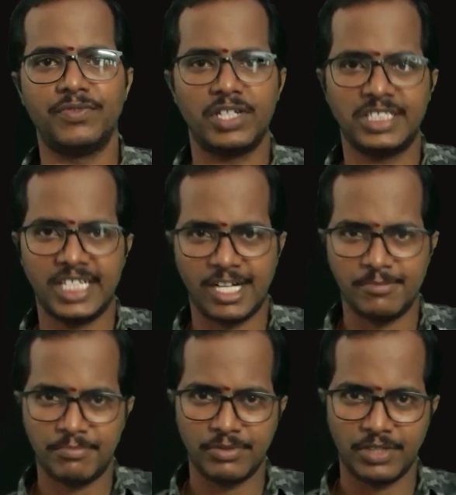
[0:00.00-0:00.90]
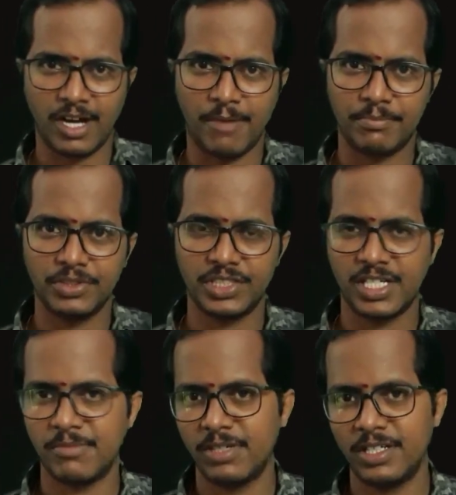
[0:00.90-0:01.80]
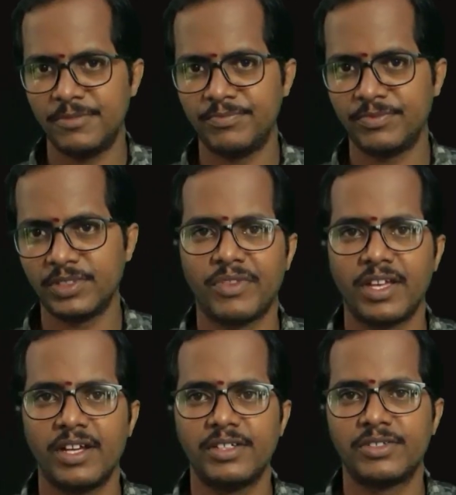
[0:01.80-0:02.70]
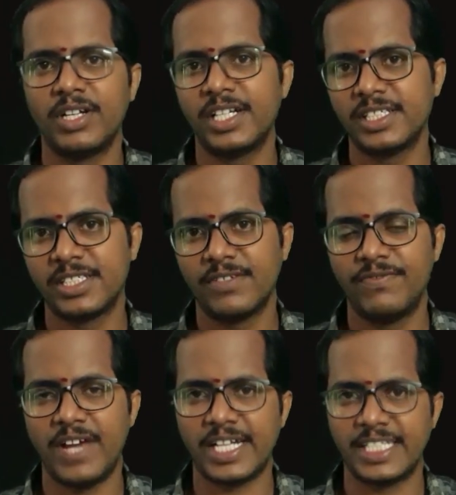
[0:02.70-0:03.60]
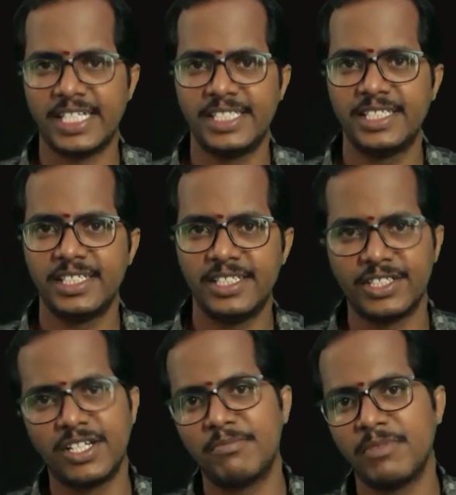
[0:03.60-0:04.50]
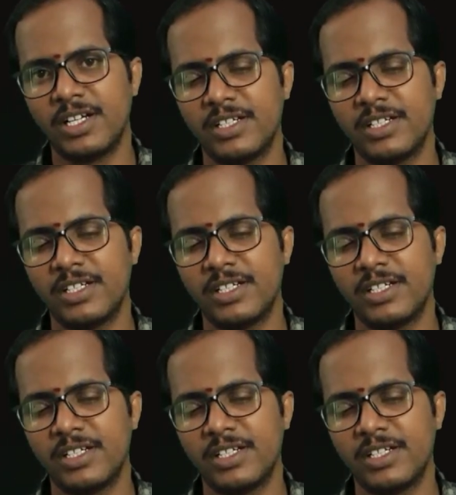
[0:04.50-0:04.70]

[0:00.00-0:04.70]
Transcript: is a composite number. So let us factorize this number.